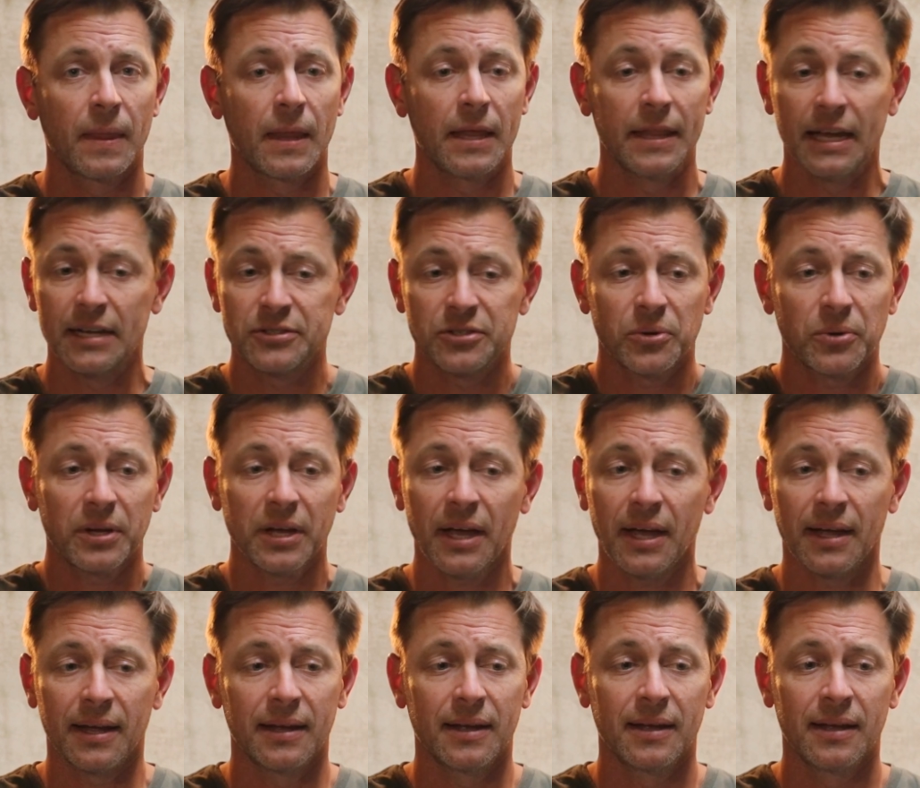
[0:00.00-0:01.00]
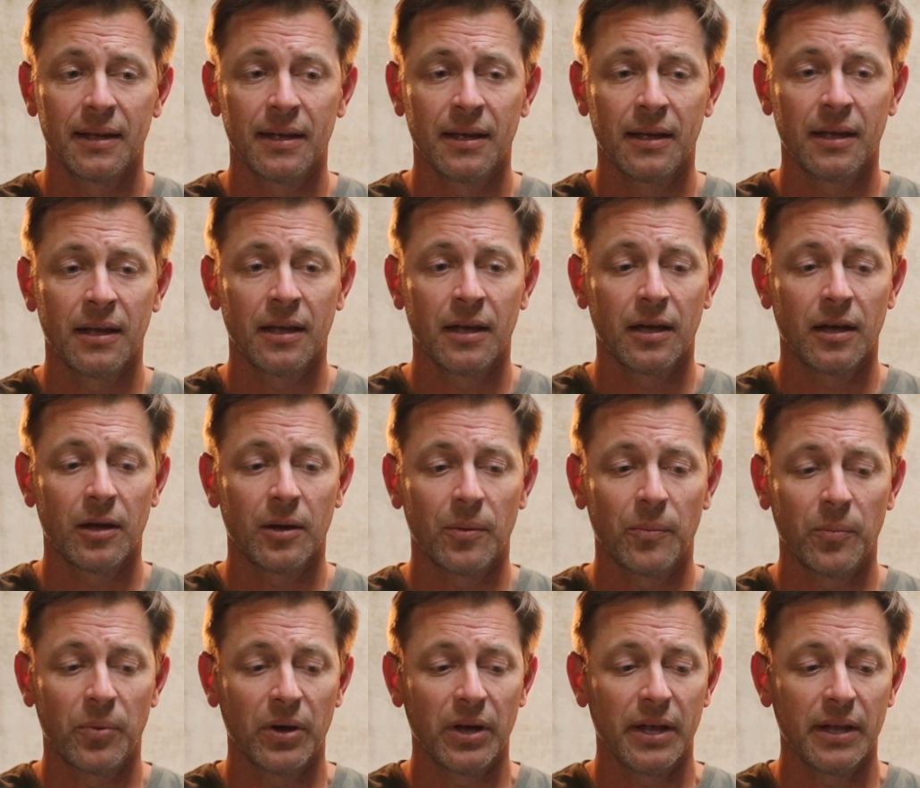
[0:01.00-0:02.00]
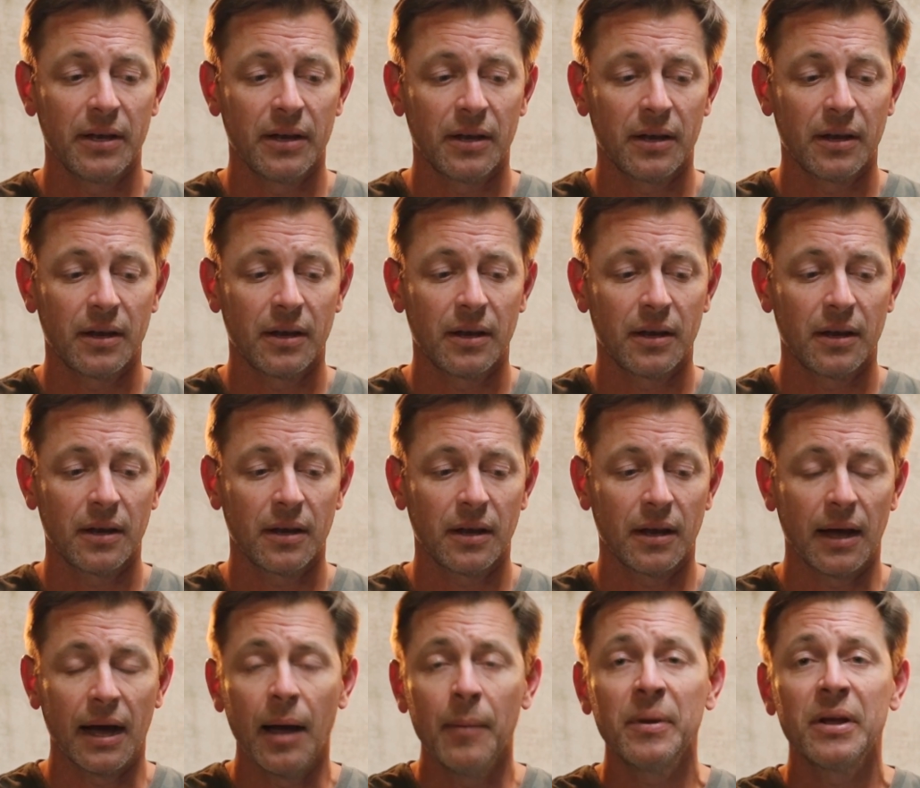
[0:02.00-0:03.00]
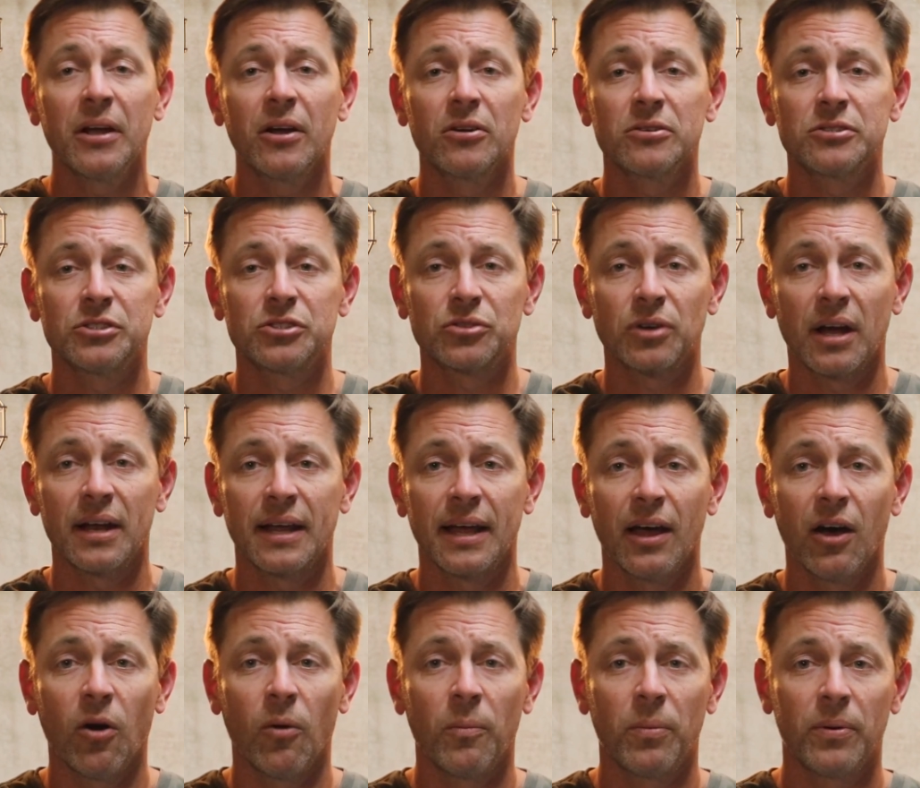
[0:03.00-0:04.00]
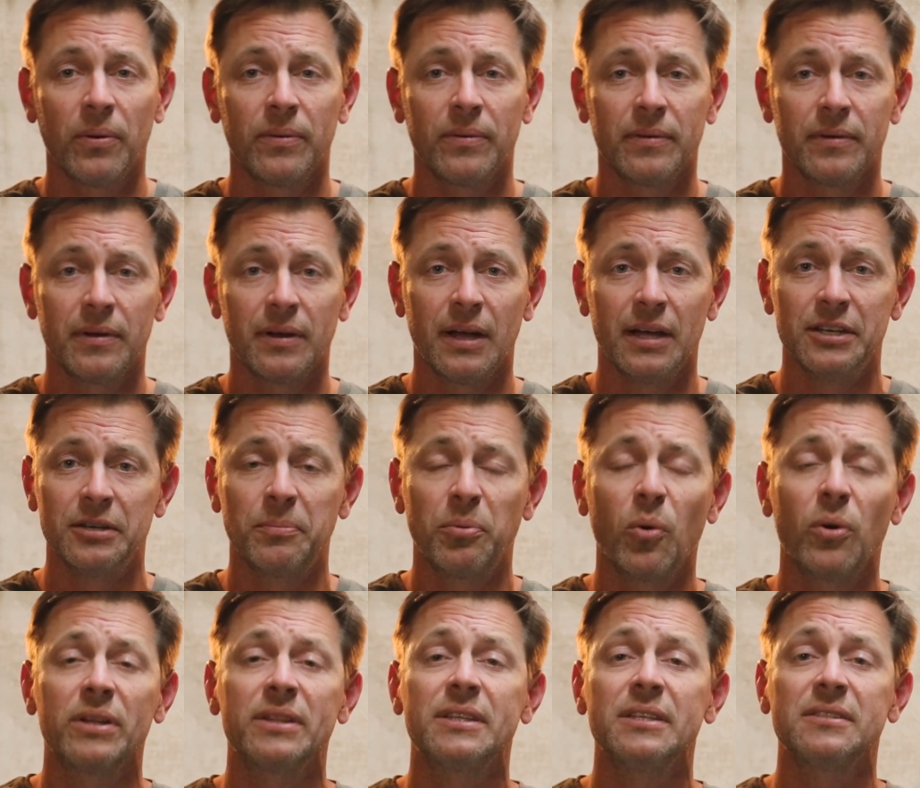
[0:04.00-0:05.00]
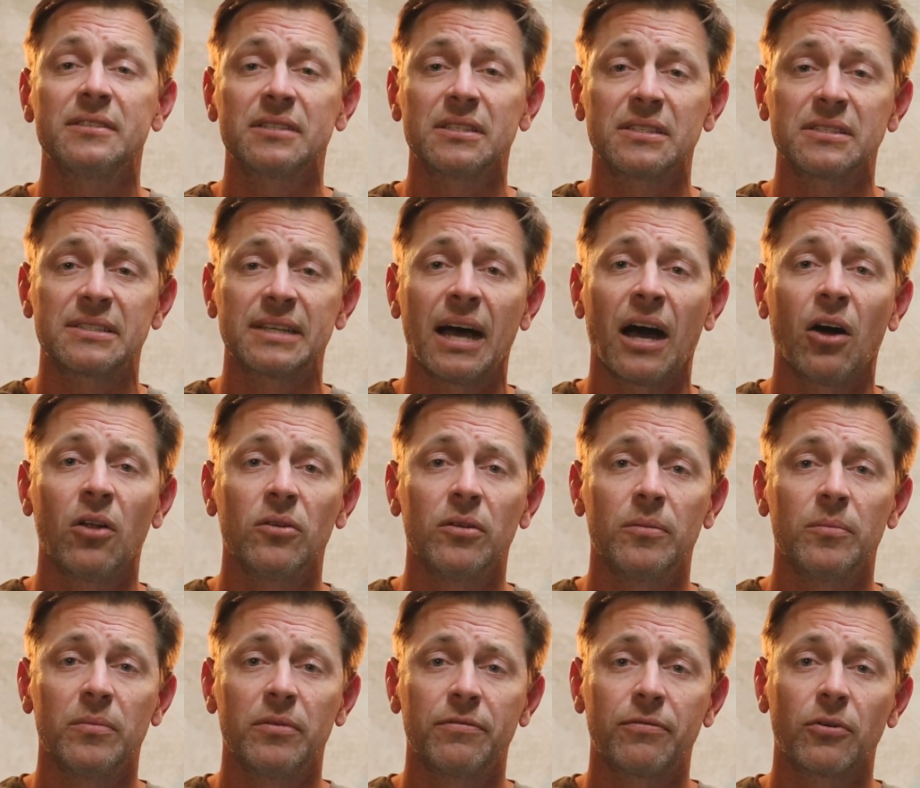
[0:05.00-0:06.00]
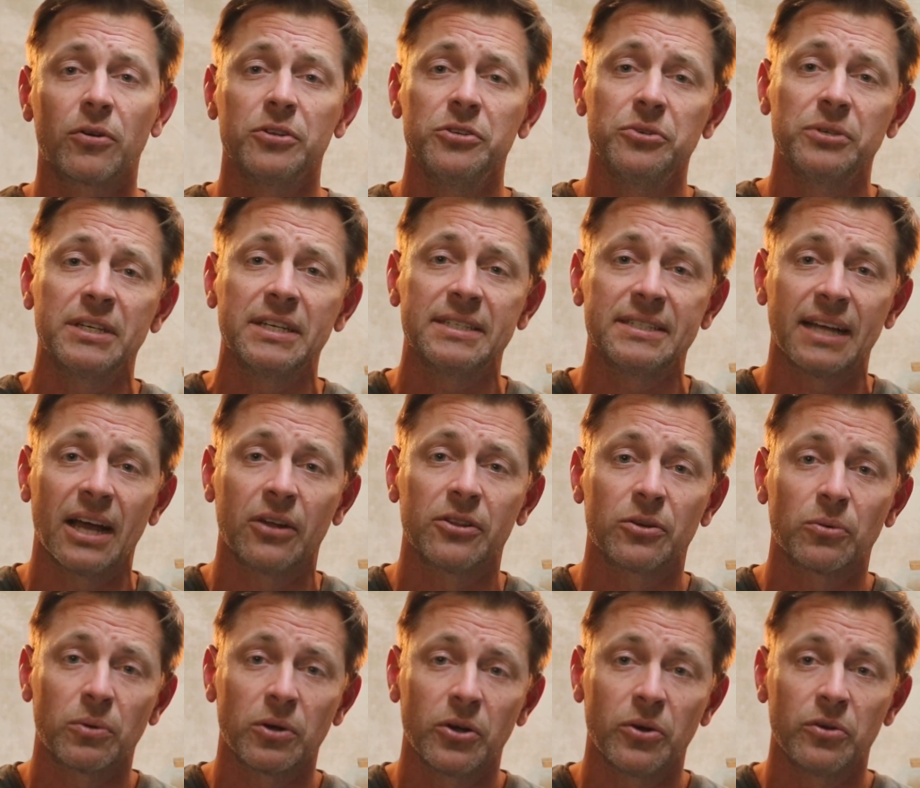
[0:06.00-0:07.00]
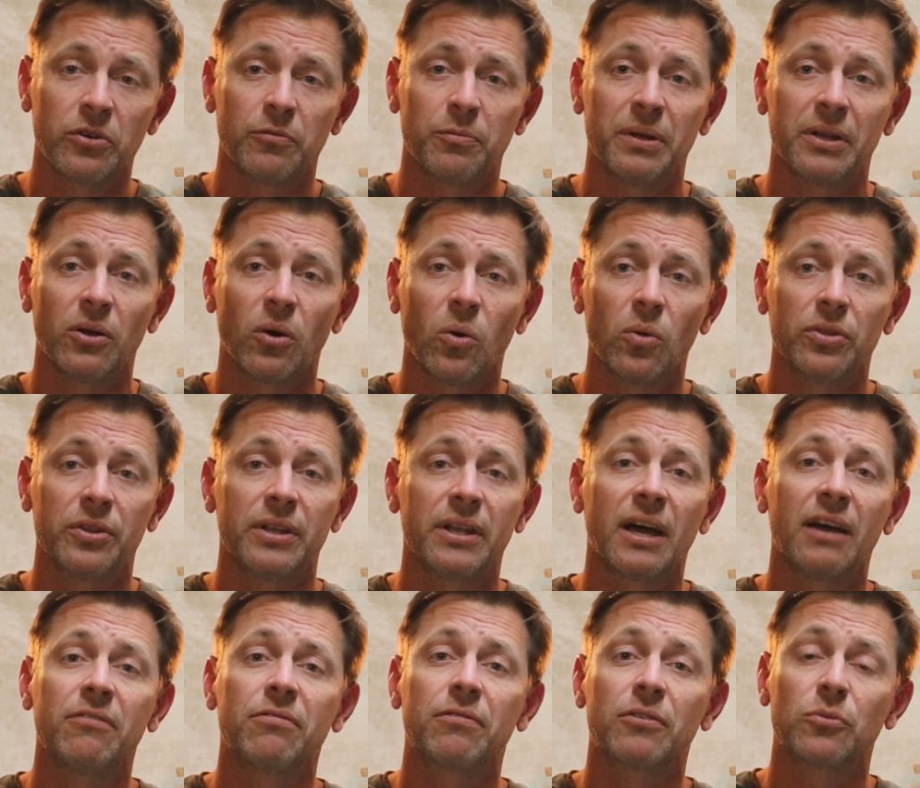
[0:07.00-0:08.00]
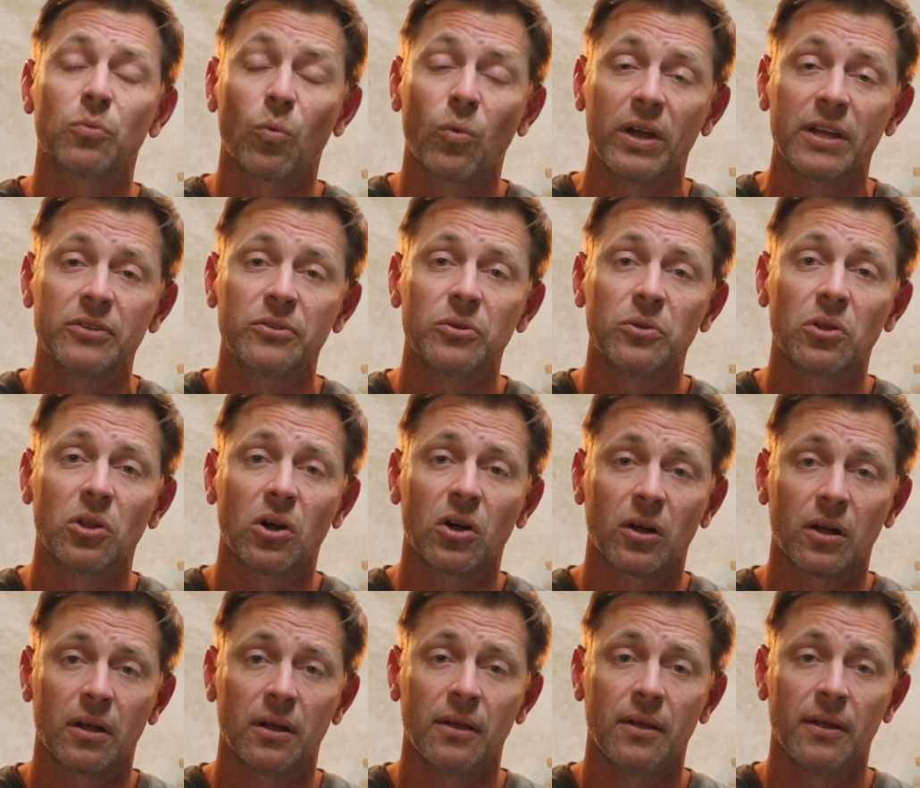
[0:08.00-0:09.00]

And that's okay. But I'm here to try to help and to point these things out before you get down the road of been holding the knife for way too long.